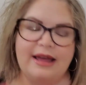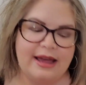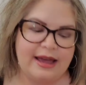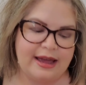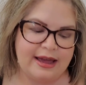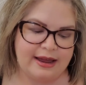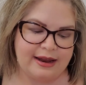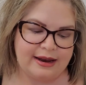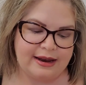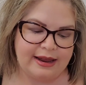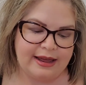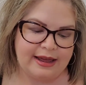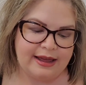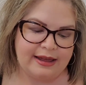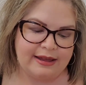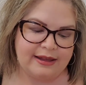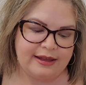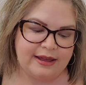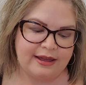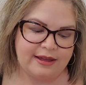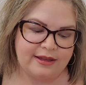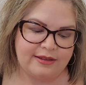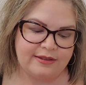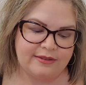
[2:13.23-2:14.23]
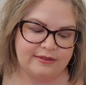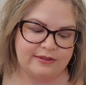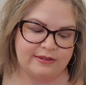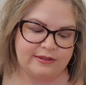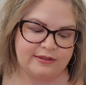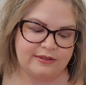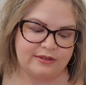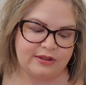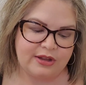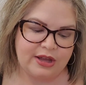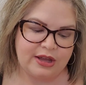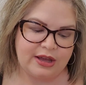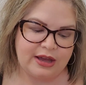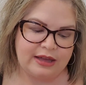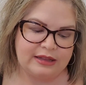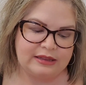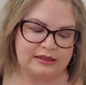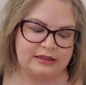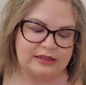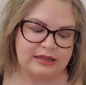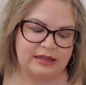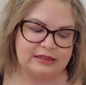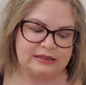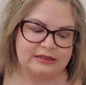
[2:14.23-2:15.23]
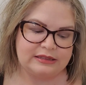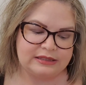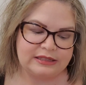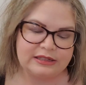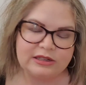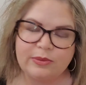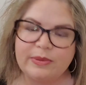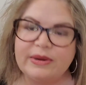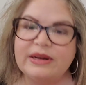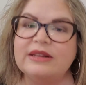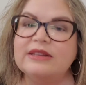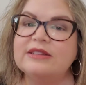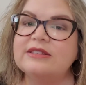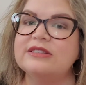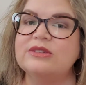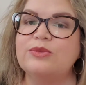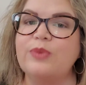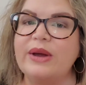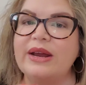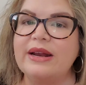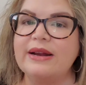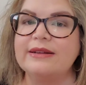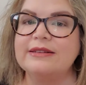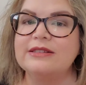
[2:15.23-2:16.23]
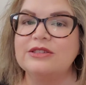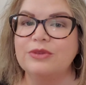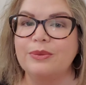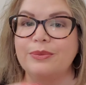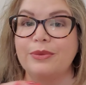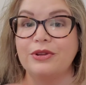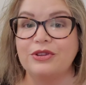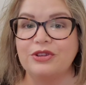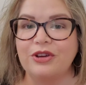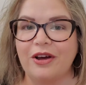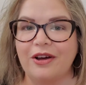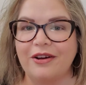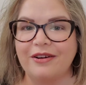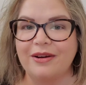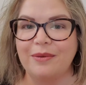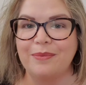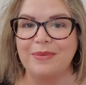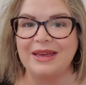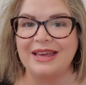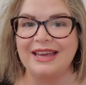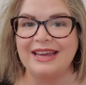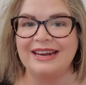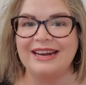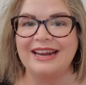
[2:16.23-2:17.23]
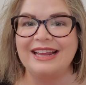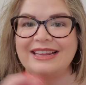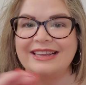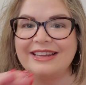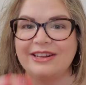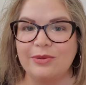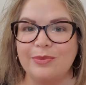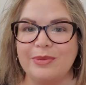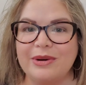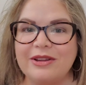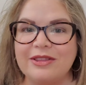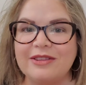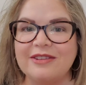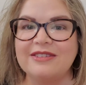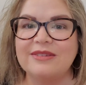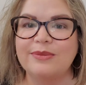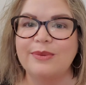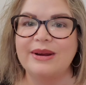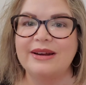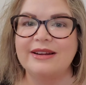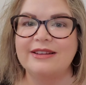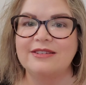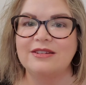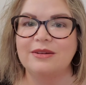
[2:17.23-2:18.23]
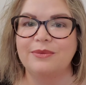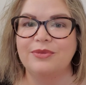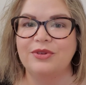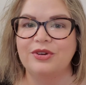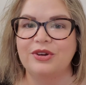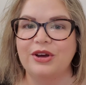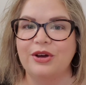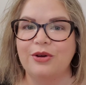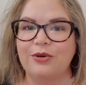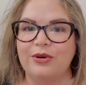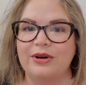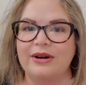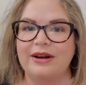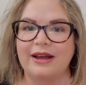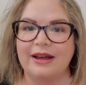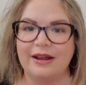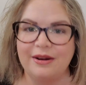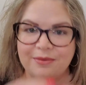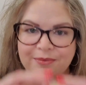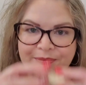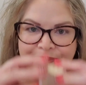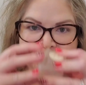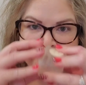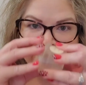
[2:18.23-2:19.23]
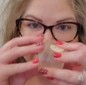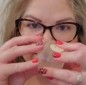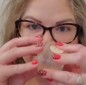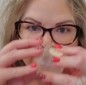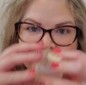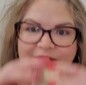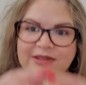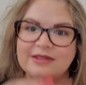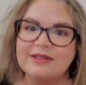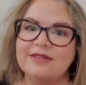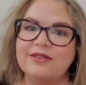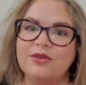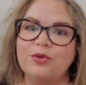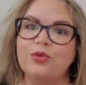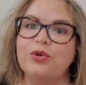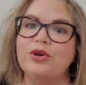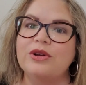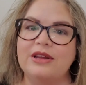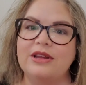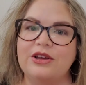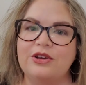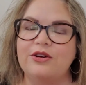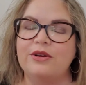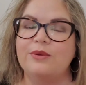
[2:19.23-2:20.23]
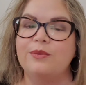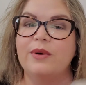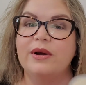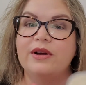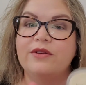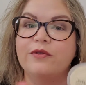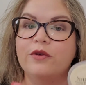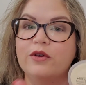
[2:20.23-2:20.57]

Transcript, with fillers: And it is a little bit of the sweetness from the tonka bean, a little bit of the sweetness from the coconut. This is a really good one.